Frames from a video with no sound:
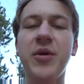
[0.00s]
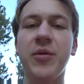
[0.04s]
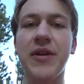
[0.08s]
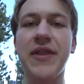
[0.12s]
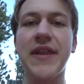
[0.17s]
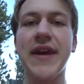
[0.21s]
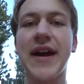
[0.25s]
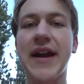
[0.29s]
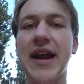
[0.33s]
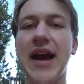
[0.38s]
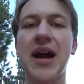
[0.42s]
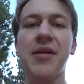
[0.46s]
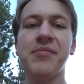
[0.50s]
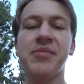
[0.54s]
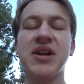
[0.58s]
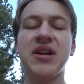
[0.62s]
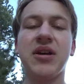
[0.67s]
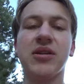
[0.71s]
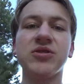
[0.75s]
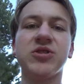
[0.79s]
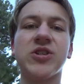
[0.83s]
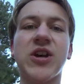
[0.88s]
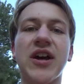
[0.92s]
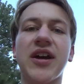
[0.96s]
When that happened, I
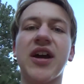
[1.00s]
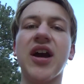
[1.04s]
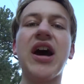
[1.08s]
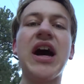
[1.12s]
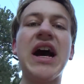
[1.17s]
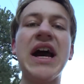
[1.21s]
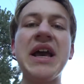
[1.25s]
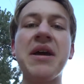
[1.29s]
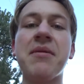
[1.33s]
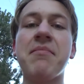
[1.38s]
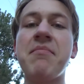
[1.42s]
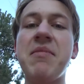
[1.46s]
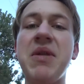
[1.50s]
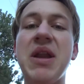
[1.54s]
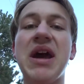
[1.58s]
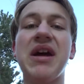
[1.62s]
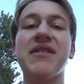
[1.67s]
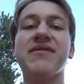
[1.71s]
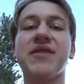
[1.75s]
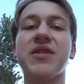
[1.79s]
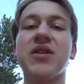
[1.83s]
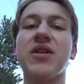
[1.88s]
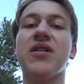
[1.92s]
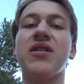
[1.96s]
was like, I'm
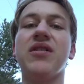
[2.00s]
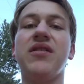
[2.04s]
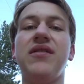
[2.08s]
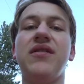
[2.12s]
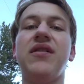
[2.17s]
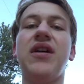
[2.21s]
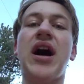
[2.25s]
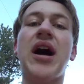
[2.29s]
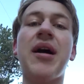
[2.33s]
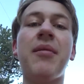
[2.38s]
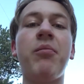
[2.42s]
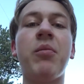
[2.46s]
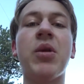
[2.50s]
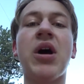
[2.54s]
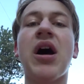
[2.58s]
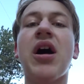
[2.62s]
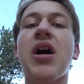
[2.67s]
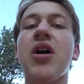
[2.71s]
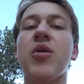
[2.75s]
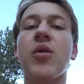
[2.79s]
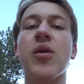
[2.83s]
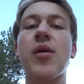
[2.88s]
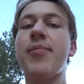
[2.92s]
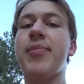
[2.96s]
not
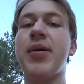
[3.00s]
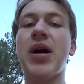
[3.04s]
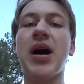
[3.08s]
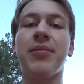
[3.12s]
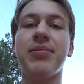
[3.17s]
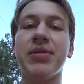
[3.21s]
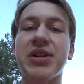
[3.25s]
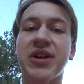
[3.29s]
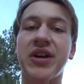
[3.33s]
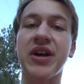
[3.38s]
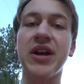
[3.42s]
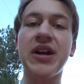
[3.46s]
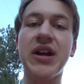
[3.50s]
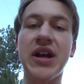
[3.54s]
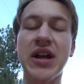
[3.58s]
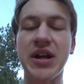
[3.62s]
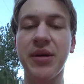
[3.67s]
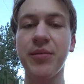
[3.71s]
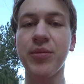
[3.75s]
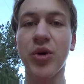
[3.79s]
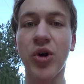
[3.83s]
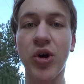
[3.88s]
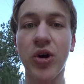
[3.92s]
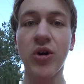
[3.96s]
a Republican
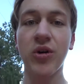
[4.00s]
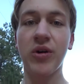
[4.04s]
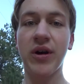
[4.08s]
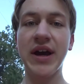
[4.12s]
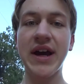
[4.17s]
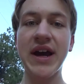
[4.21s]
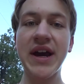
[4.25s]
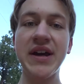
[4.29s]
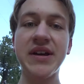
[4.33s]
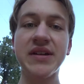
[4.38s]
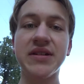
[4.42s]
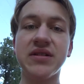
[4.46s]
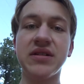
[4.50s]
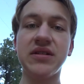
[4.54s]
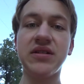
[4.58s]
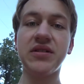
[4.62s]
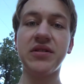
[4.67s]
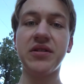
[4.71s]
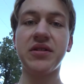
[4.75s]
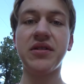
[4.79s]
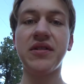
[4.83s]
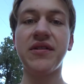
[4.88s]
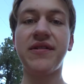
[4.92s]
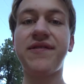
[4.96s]
anymore, okay?
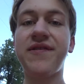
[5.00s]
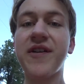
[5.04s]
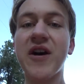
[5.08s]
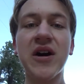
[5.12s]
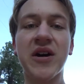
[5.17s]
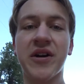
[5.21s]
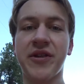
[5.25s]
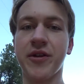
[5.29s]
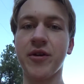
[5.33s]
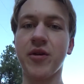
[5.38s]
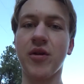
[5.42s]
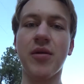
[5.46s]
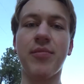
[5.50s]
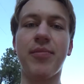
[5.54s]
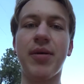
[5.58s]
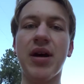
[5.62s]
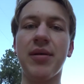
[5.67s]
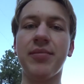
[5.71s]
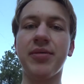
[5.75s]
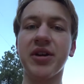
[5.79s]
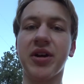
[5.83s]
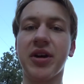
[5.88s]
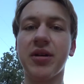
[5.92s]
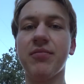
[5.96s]
Fuck the
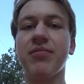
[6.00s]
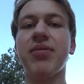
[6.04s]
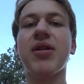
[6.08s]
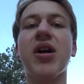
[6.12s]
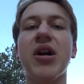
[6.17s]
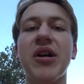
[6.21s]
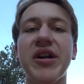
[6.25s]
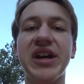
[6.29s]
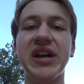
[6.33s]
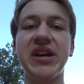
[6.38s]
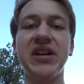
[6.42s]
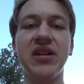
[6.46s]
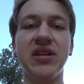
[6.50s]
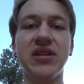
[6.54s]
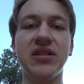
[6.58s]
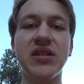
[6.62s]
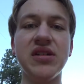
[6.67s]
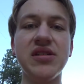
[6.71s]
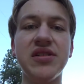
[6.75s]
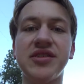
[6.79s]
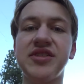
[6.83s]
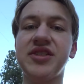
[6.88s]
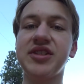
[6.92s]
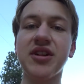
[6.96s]
Republican Party.
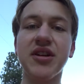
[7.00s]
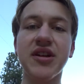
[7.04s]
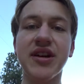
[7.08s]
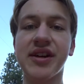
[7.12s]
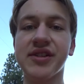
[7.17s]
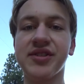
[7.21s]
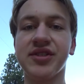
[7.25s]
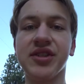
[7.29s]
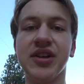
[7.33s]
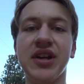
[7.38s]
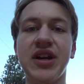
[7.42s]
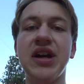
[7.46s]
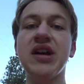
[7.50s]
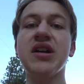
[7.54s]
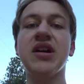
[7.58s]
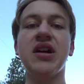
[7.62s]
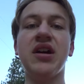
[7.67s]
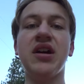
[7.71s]
Seriously.